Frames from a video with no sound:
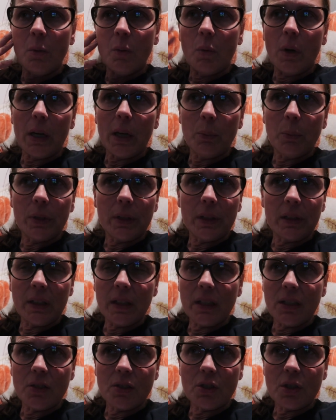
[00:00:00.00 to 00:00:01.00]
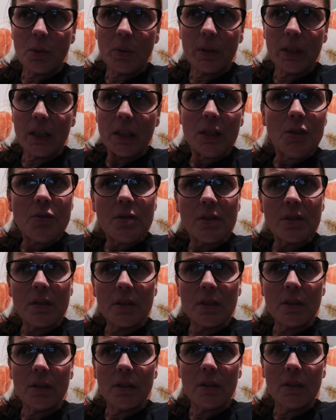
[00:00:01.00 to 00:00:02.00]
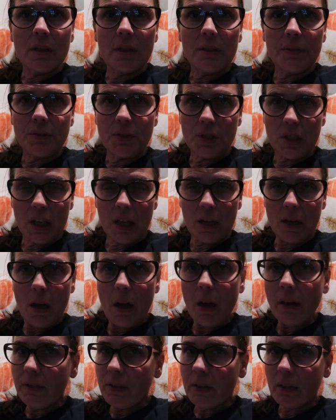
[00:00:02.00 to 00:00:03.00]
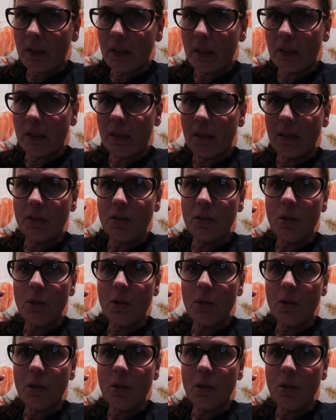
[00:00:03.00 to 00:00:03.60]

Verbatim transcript: why wouldn't he show any interest in her if she had ovulated?